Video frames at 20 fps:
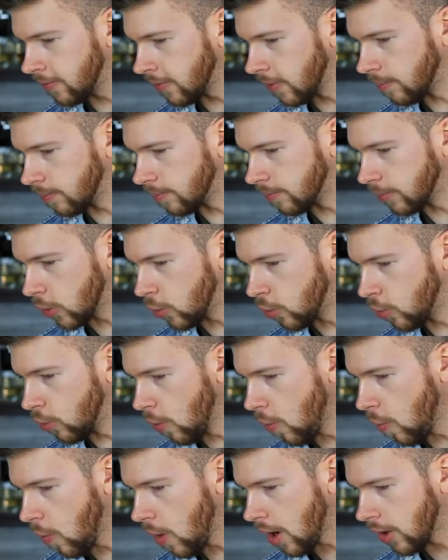from
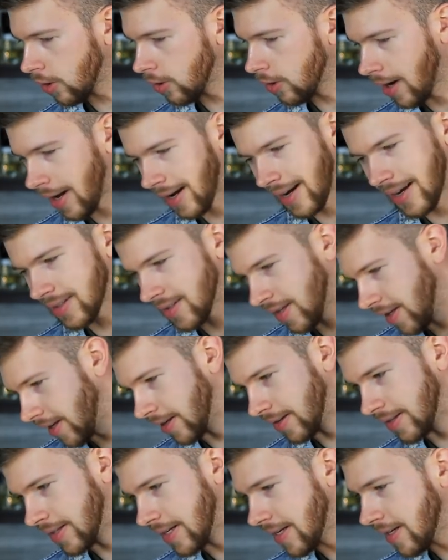Cool Water and I guess the
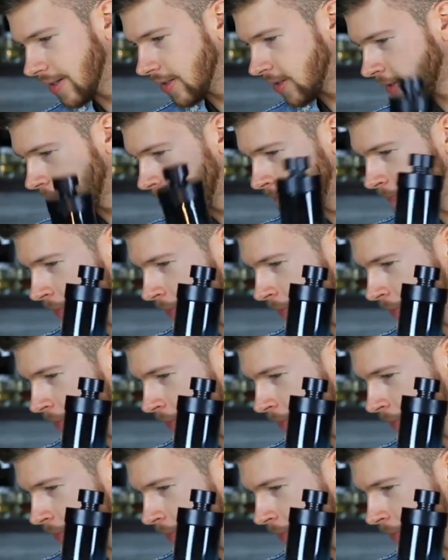Adidas,